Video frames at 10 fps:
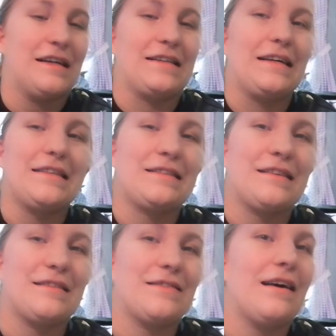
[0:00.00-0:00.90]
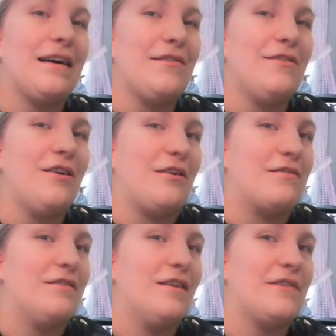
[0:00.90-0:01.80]
I guess that, I don't know.
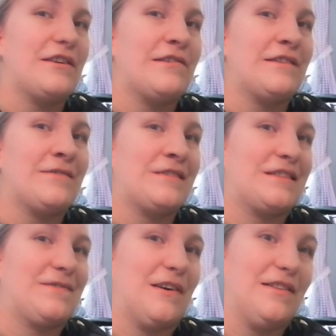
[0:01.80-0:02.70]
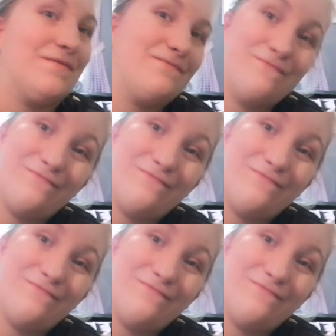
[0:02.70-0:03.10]
Not very Christmassy, but